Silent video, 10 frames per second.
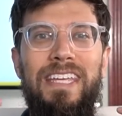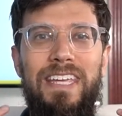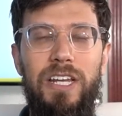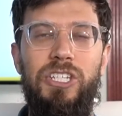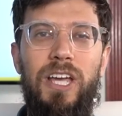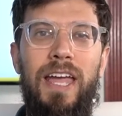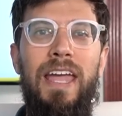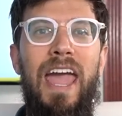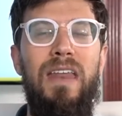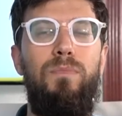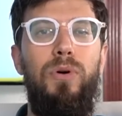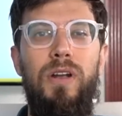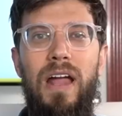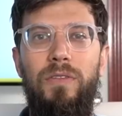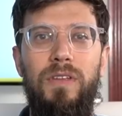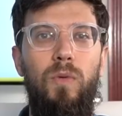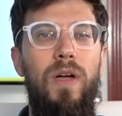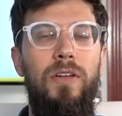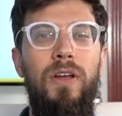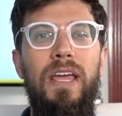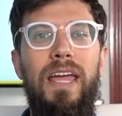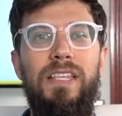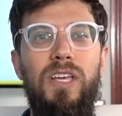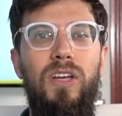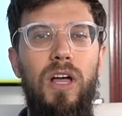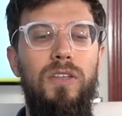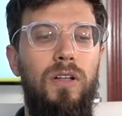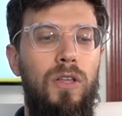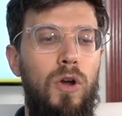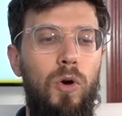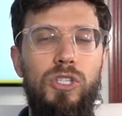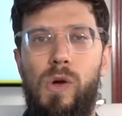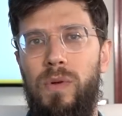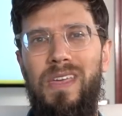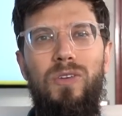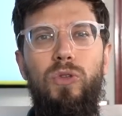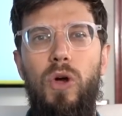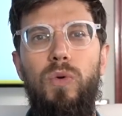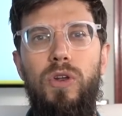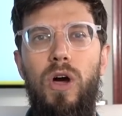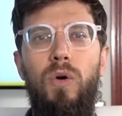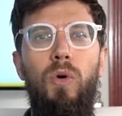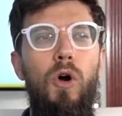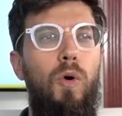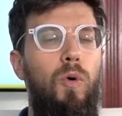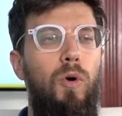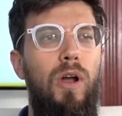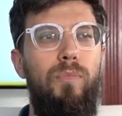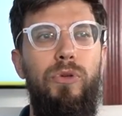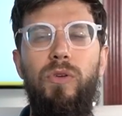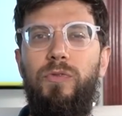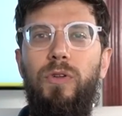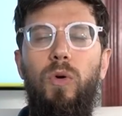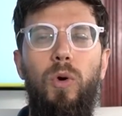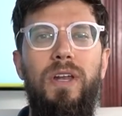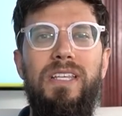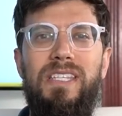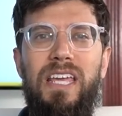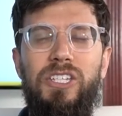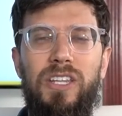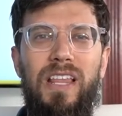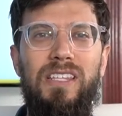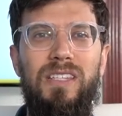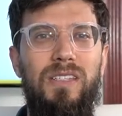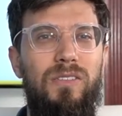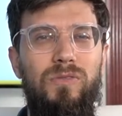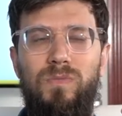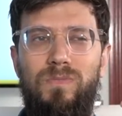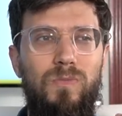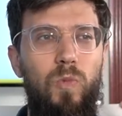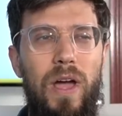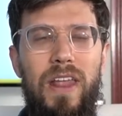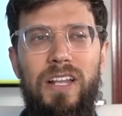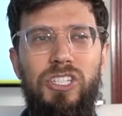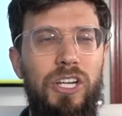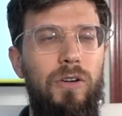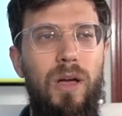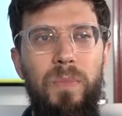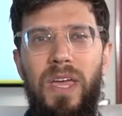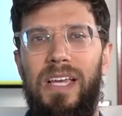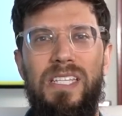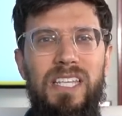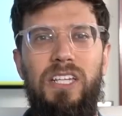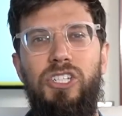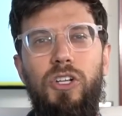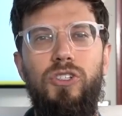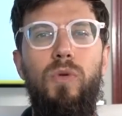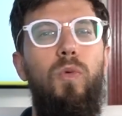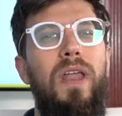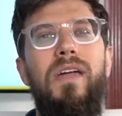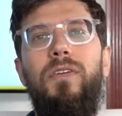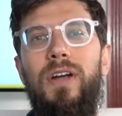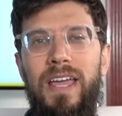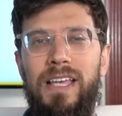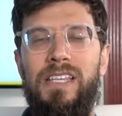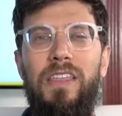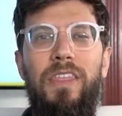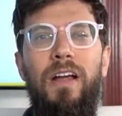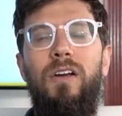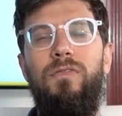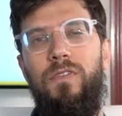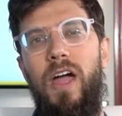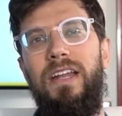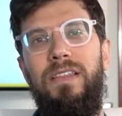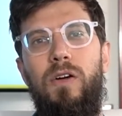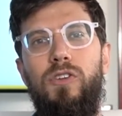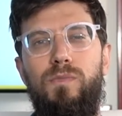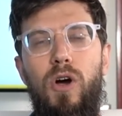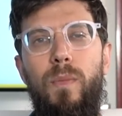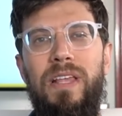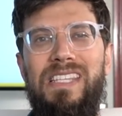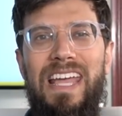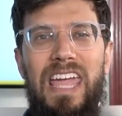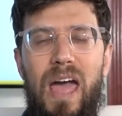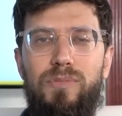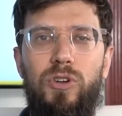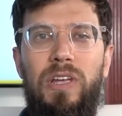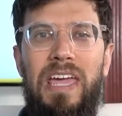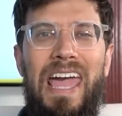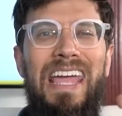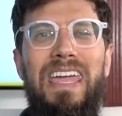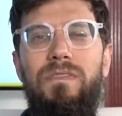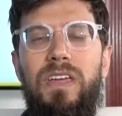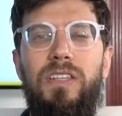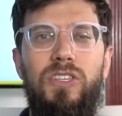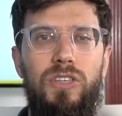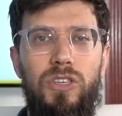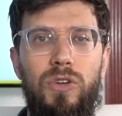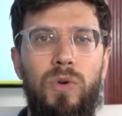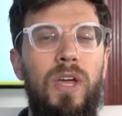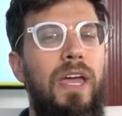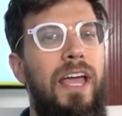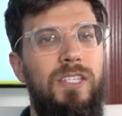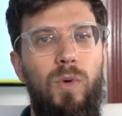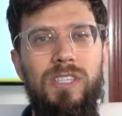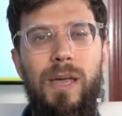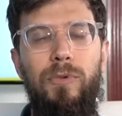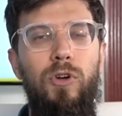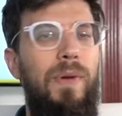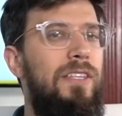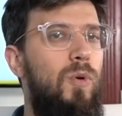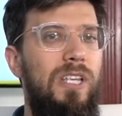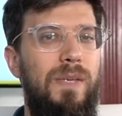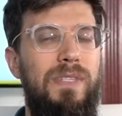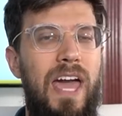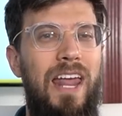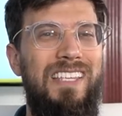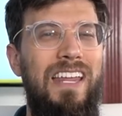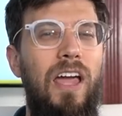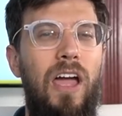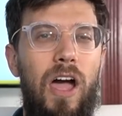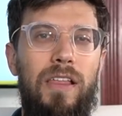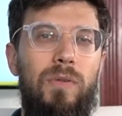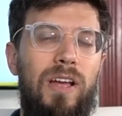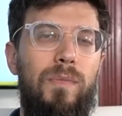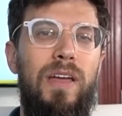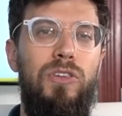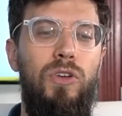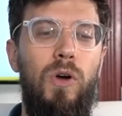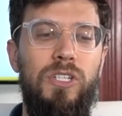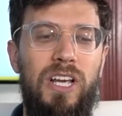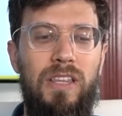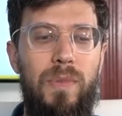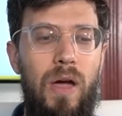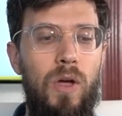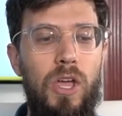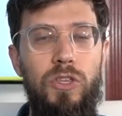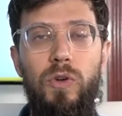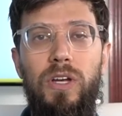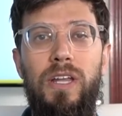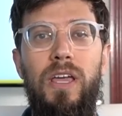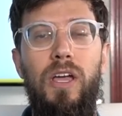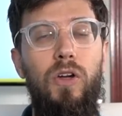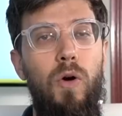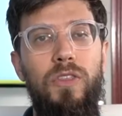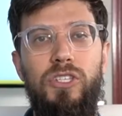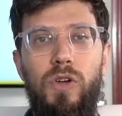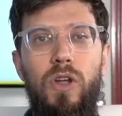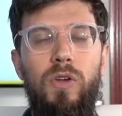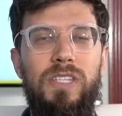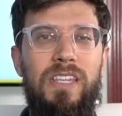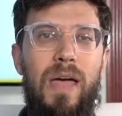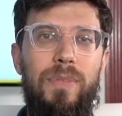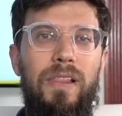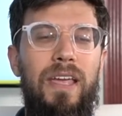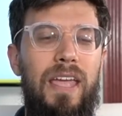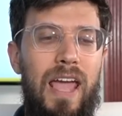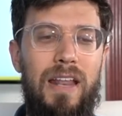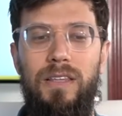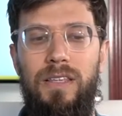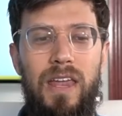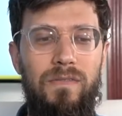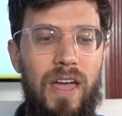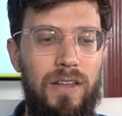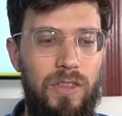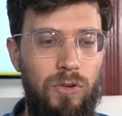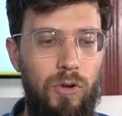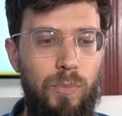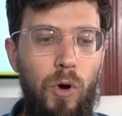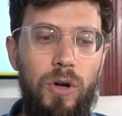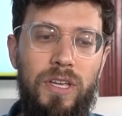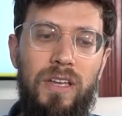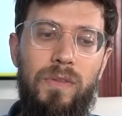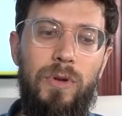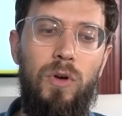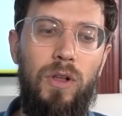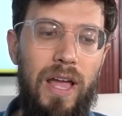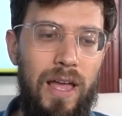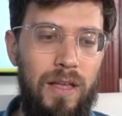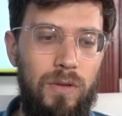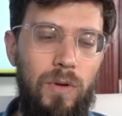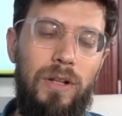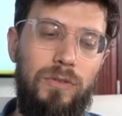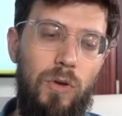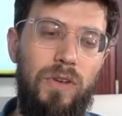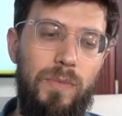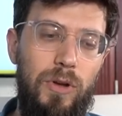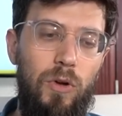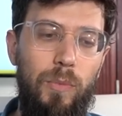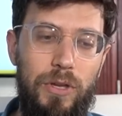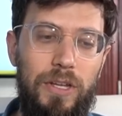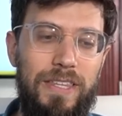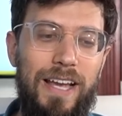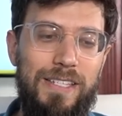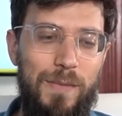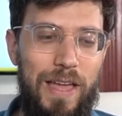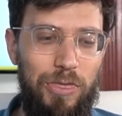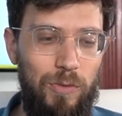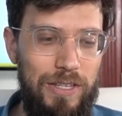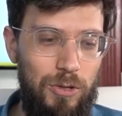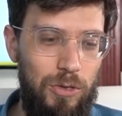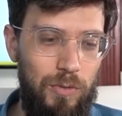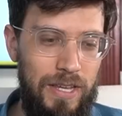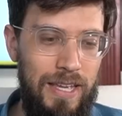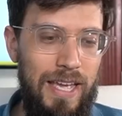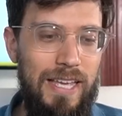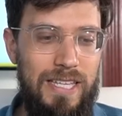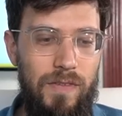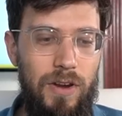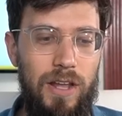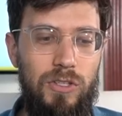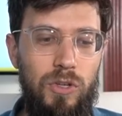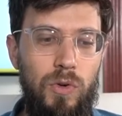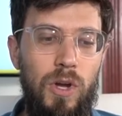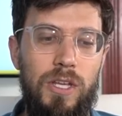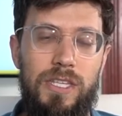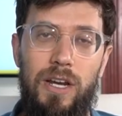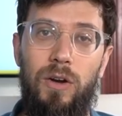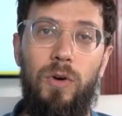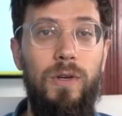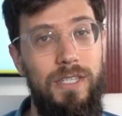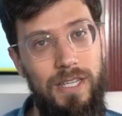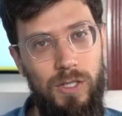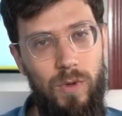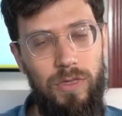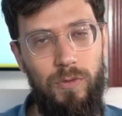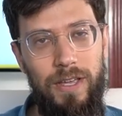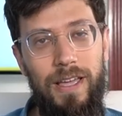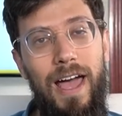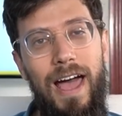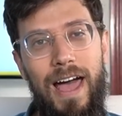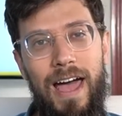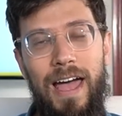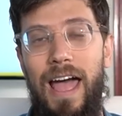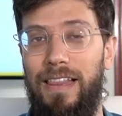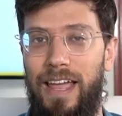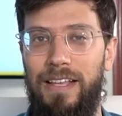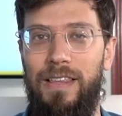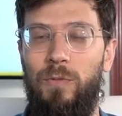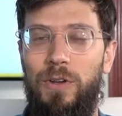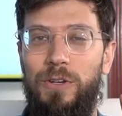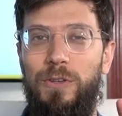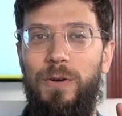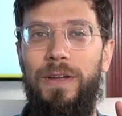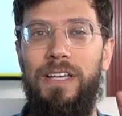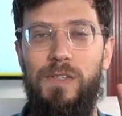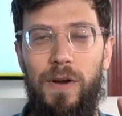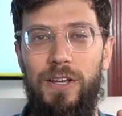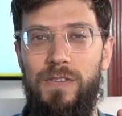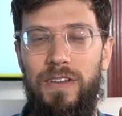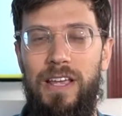Yiddishkeit and put it out there, whether it's a gadol or someone that you don't know, or a beautiful organization that went and cheered up sick children, whatever it is, they're finding those moments and capturing it and giving it to you. It's a WhatsApp group, it's a WhatsApp status, and I highly recommend you go and check them out. You could go in the show notes, tap the link, and get invited to the group, or you could give them a call don't give them a call, but you could text them at 323-792-0613. Haha, I like what you're doing, Sparks of a